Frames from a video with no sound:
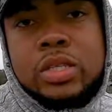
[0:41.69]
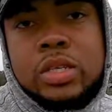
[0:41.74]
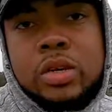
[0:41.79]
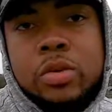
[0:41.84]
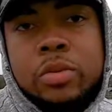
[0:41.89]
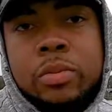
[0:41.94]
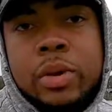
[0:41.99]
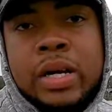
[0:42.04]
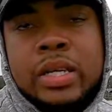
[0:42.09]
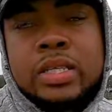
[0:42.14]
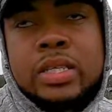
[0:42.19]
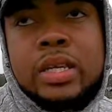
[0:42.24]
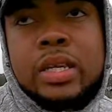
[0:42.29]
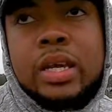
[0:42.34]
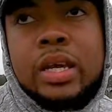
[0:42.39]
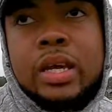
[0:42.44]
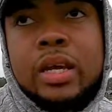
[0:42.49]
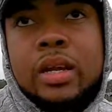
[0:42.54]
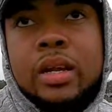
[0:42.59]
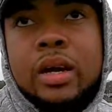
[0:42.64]
So we're about to
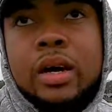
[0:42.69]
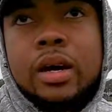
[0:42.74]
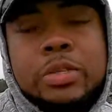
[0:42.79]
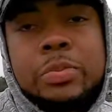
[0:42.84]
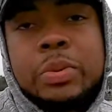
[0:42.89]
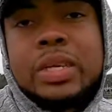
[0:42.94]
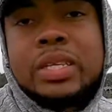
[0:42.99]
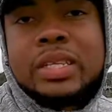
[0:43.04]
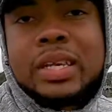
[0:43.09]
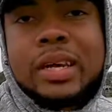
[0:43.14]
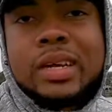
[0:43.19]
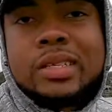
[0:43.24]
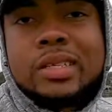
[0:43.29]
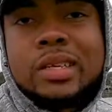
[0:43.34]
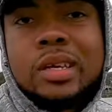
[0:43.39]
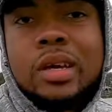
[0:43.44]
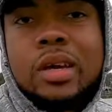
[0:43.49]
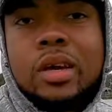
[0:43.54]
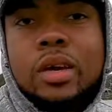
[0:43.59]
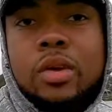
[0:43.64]
get a speed
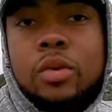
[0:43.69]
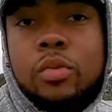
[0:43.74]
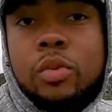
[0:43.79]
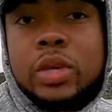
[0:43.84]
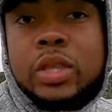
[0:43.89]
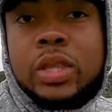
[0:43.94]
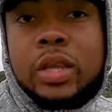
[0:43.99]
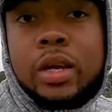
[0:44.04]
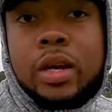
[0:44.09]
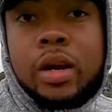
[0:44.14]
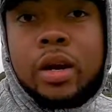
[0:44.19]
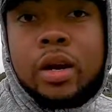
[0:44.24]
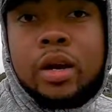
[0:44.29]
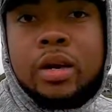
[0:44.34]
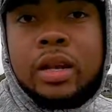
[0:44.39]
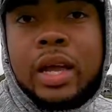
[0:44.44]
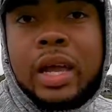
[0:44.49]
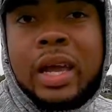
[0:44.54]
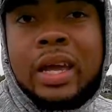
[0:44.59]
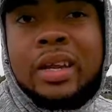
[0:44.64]
test with the
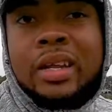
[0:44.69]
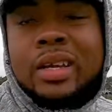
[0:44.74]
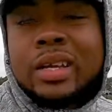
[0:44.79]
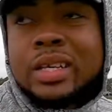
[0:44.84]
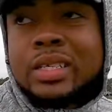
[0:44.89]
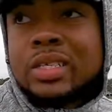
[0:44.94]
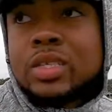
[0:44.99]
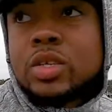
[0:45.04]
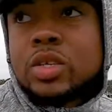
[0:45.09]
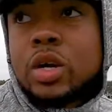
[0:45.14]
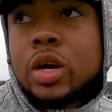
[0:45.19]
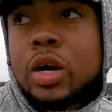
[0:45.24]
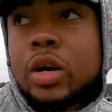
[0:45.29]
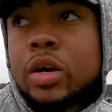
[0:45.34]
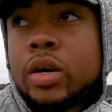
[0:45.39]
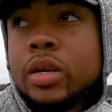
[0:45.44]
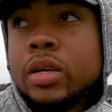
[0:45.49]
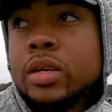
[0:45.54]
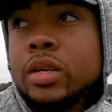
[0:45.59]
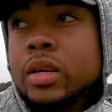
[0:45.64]
current and against the
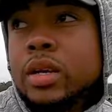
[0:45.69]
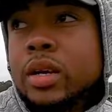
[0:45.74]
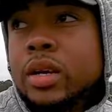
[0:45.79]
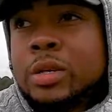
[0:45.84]
current,